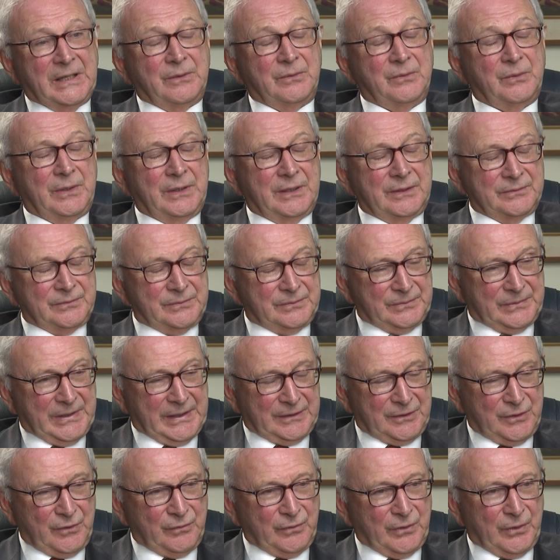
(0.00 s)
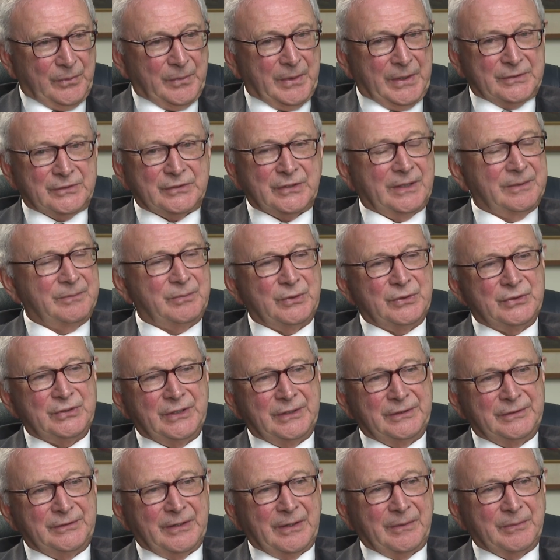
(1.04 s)
Well, thank you very much. I
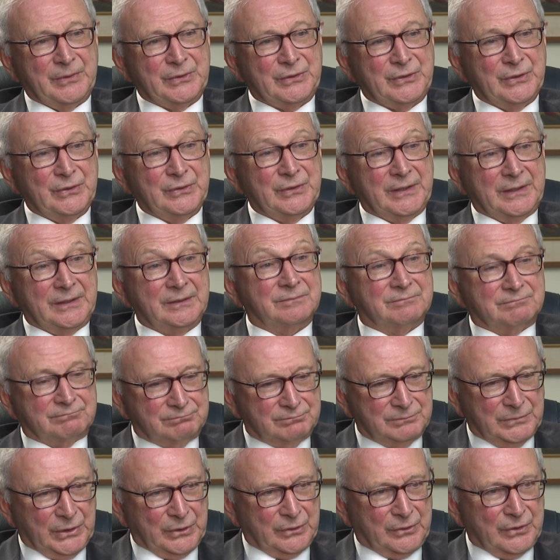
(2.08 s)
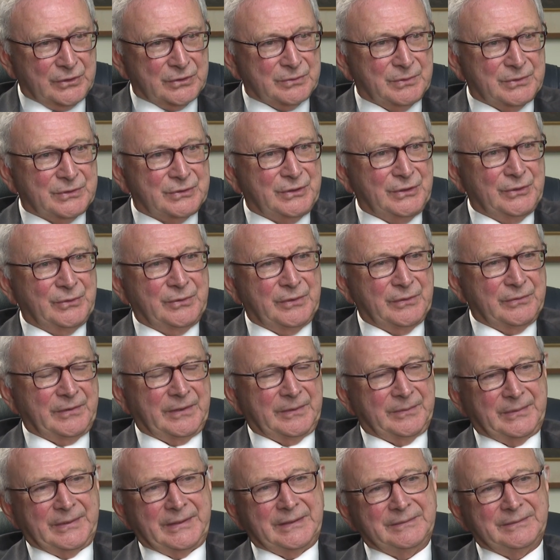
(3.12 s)
appreciate the opportunity. Merry Christmas to you and your family.